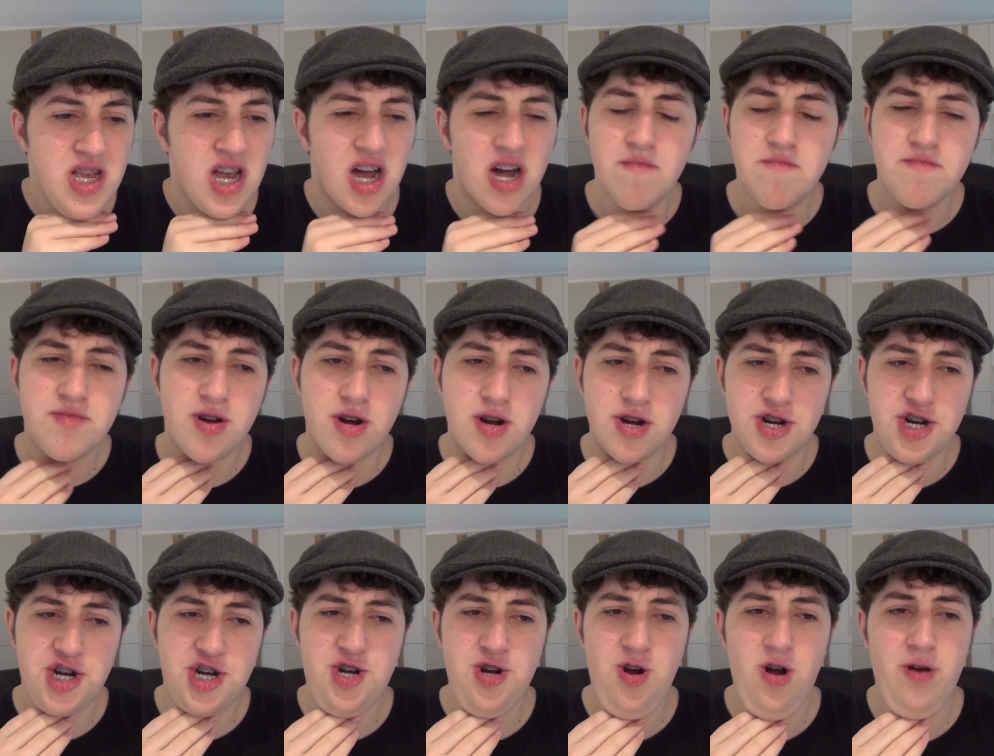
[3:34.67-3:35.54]
I'm not
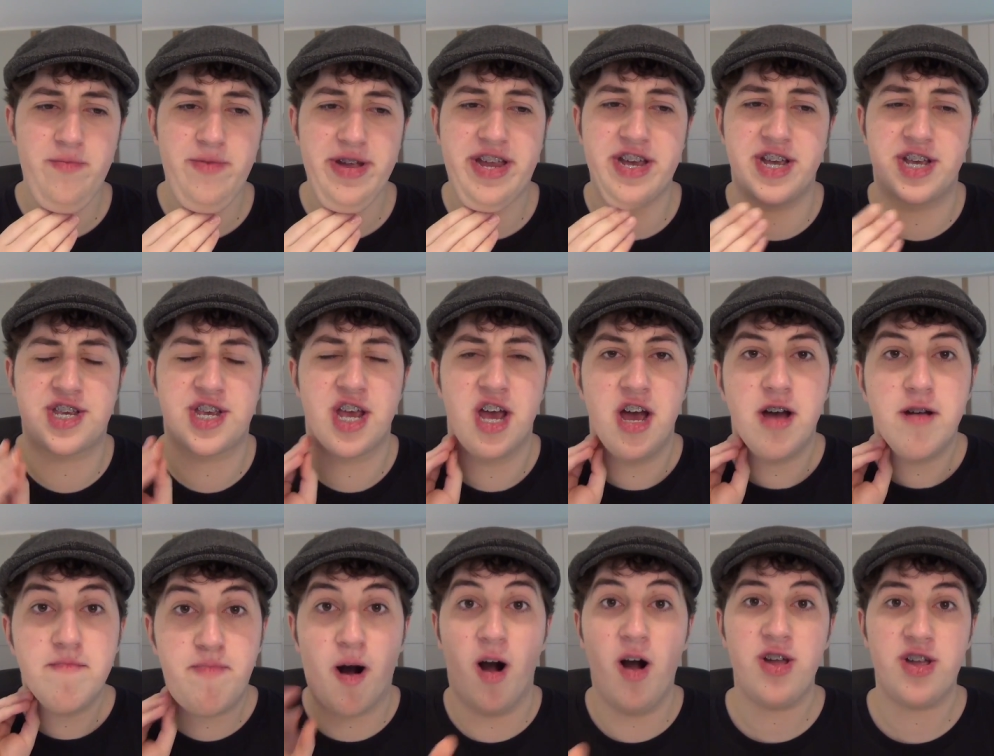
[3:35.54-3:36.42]
sure, because
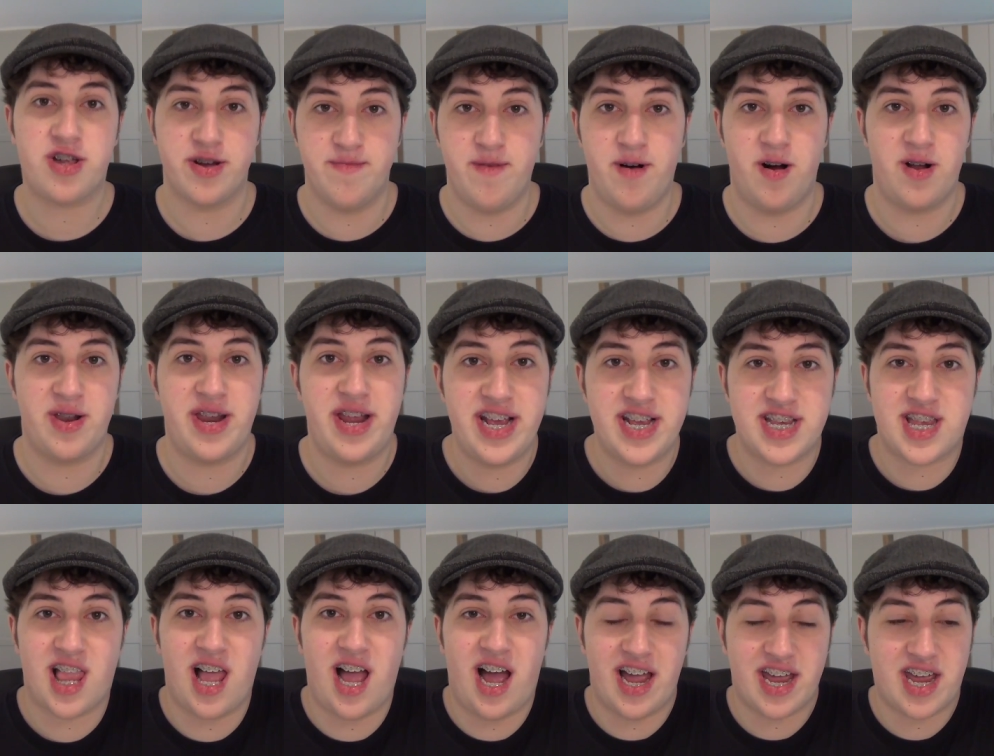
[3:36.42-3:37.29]
Pokemon
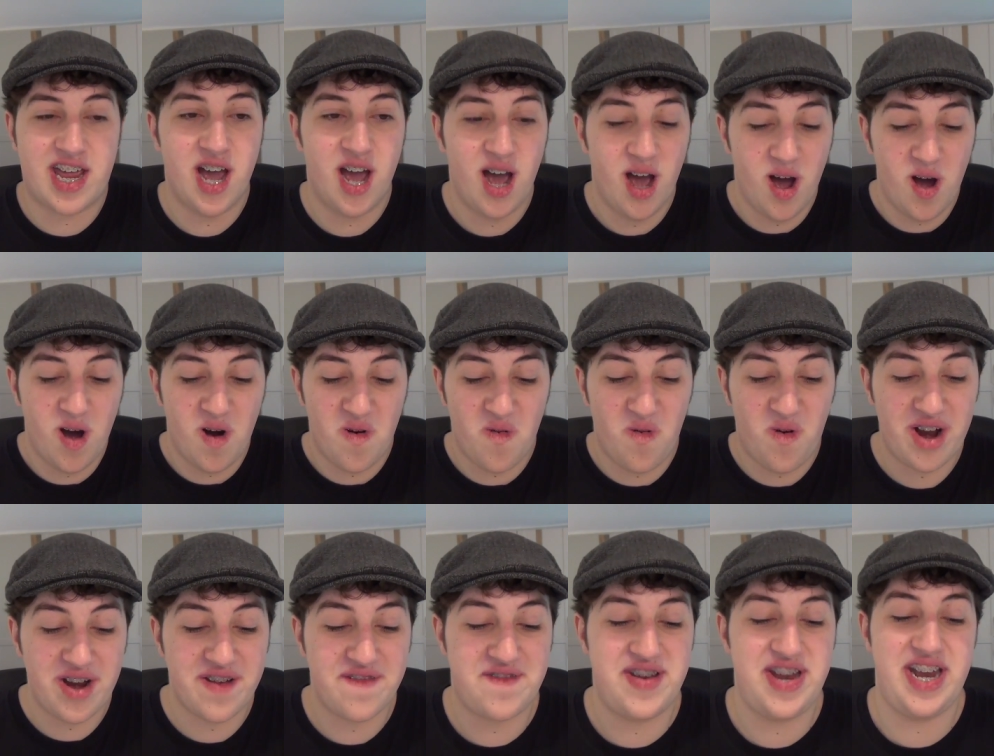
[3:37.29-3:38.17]
is like
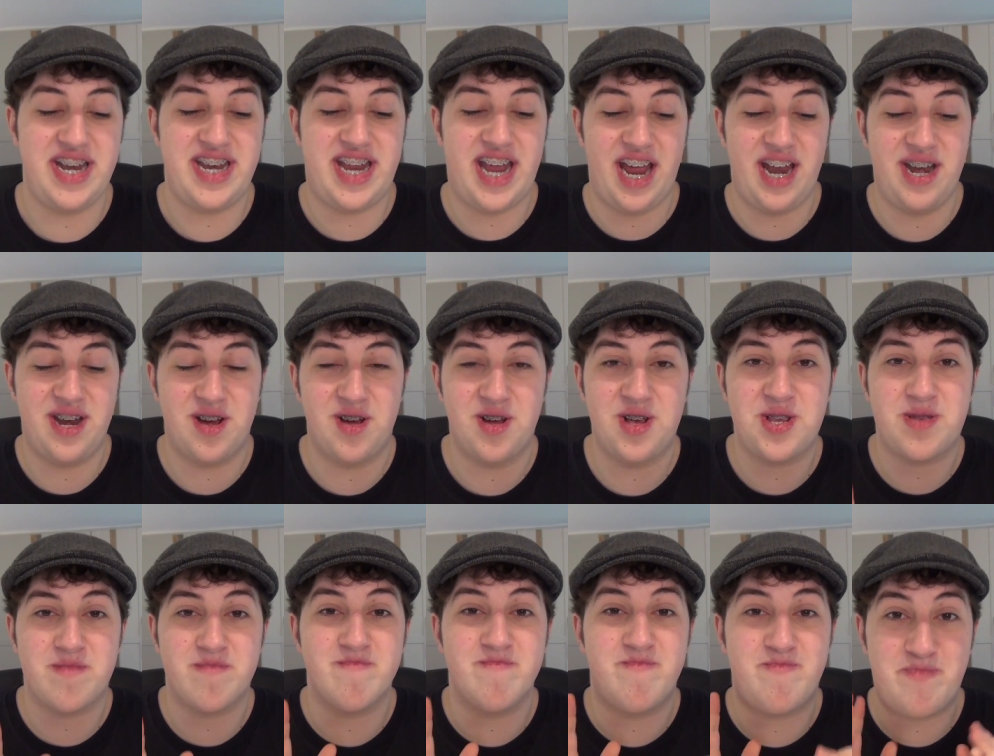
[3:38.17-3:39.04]
one of
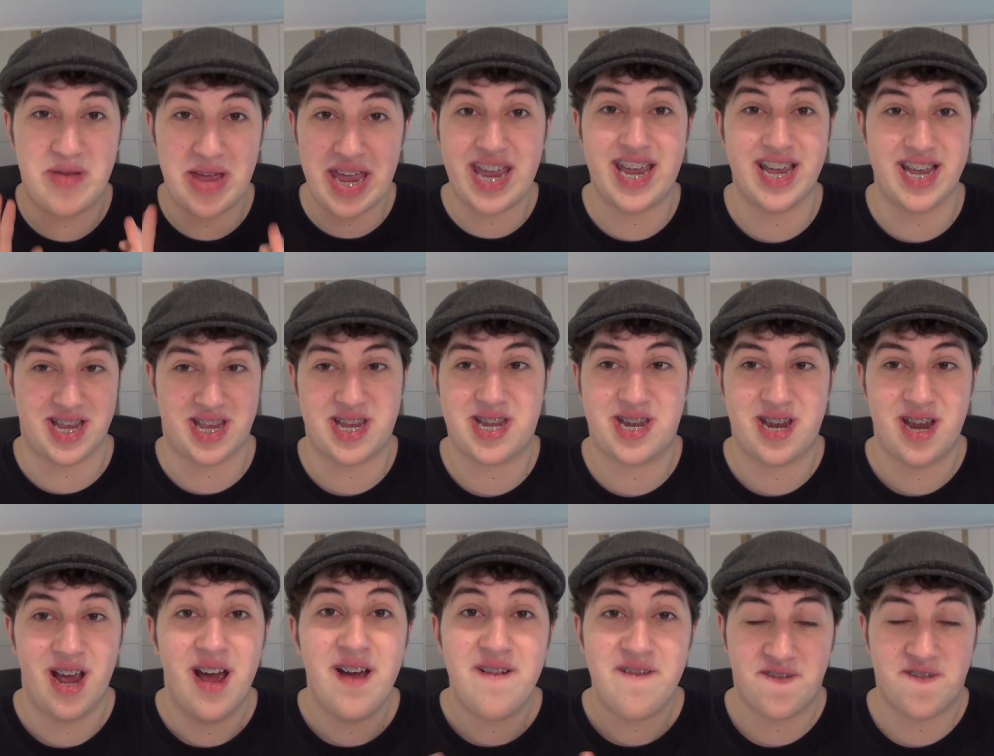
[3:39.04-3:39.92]
Nintendo's biggest
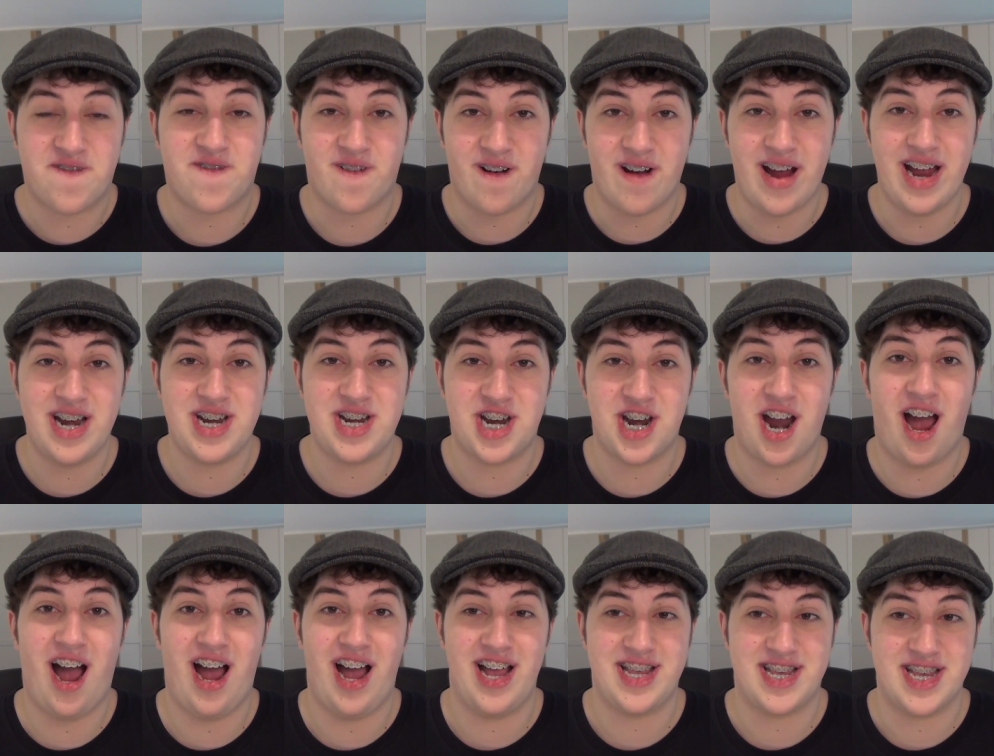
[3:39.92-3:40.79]

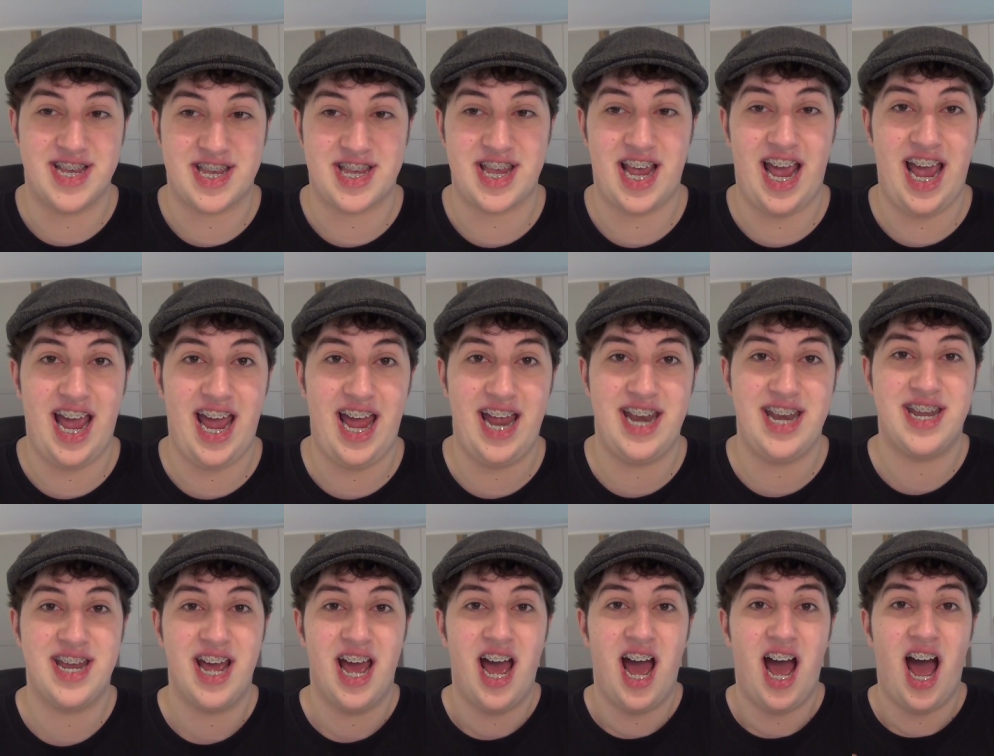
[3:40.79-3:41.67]
franchises,
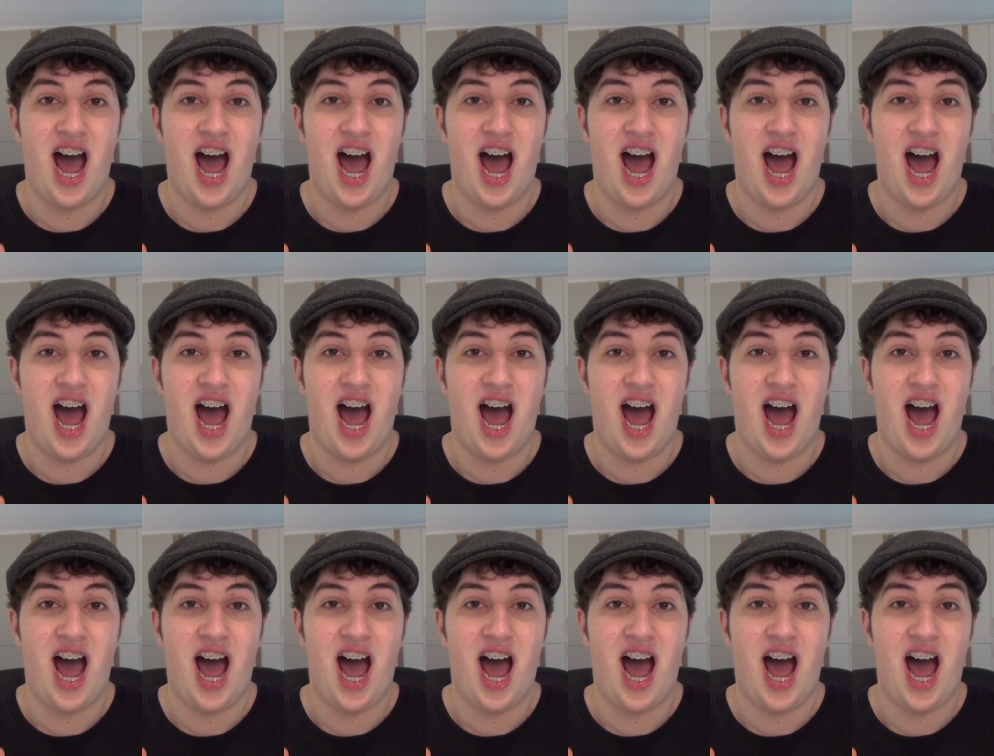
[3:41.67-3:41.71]
and